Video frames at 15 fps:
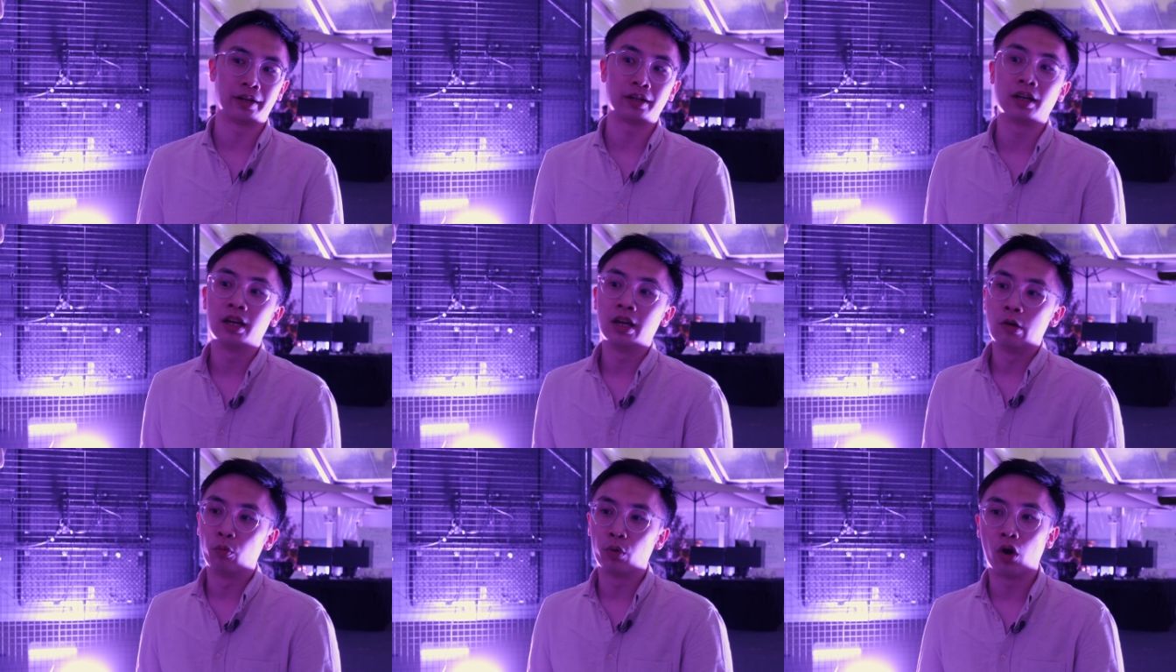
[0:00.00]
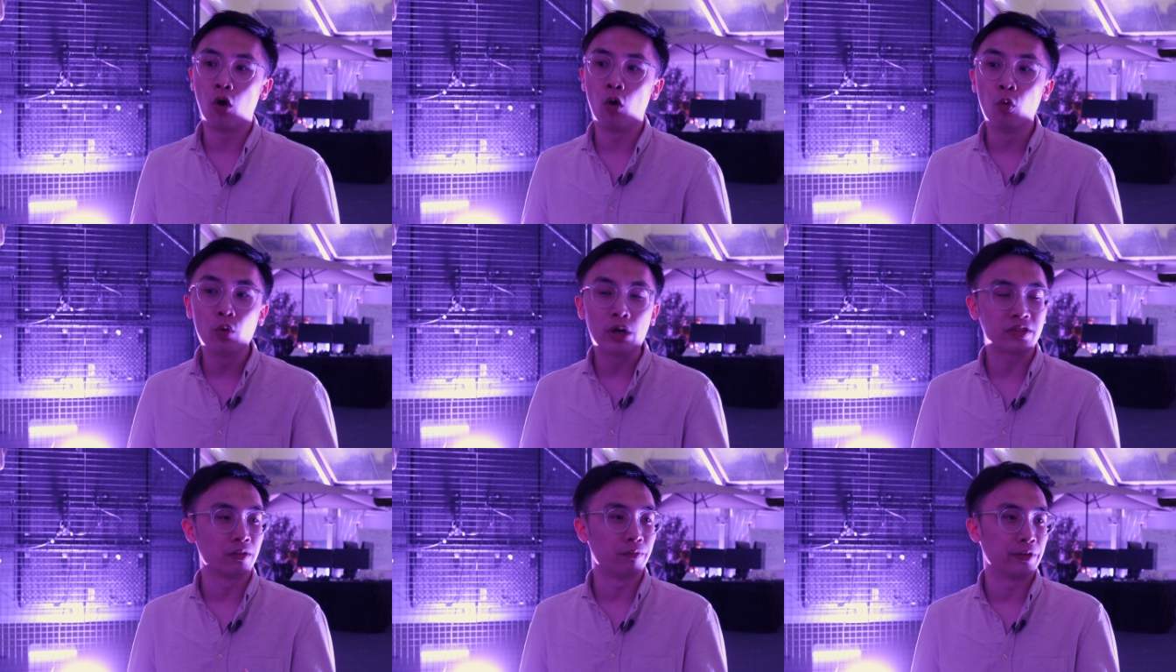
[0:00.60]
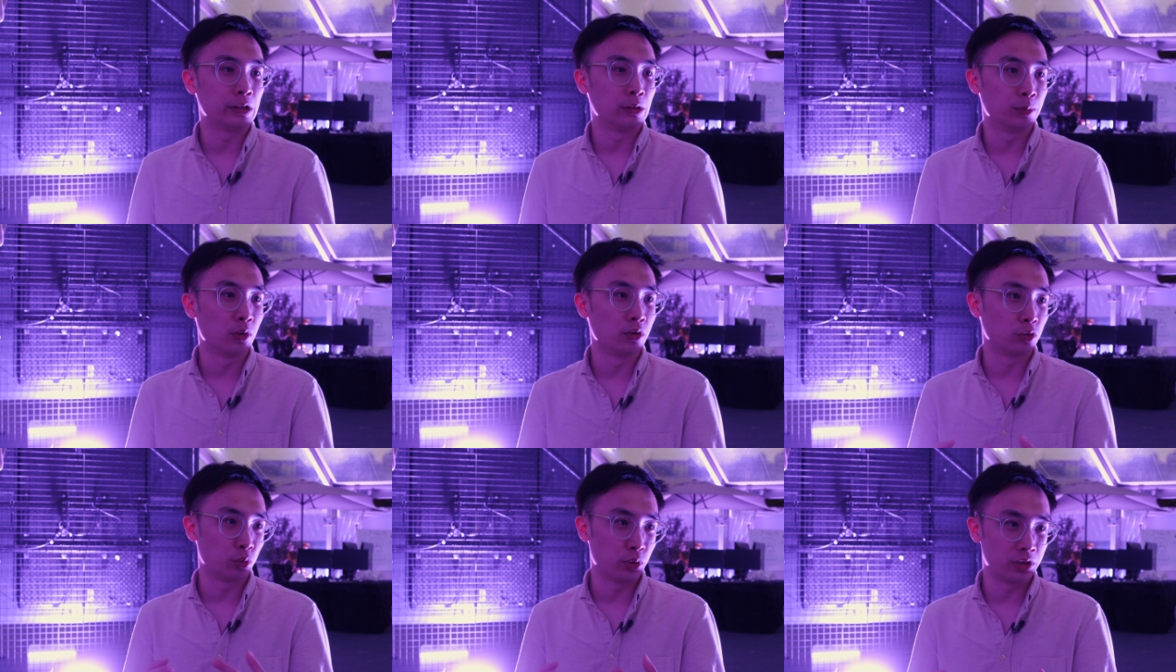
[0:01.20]
Like, we're always available
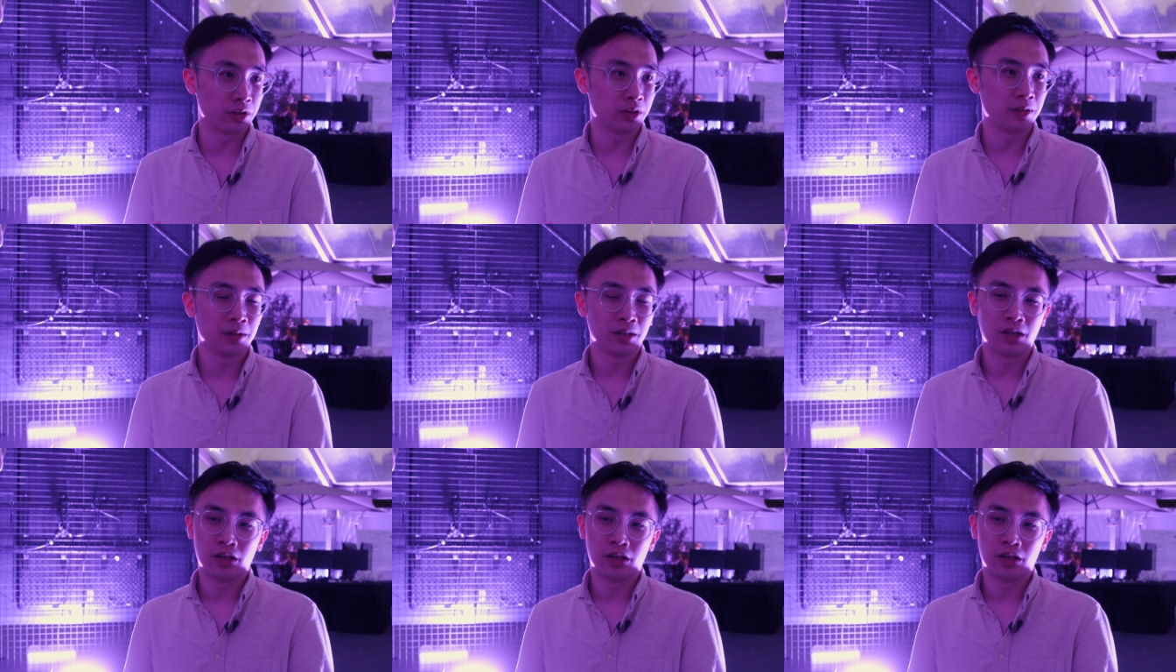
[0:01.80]
on Twitter.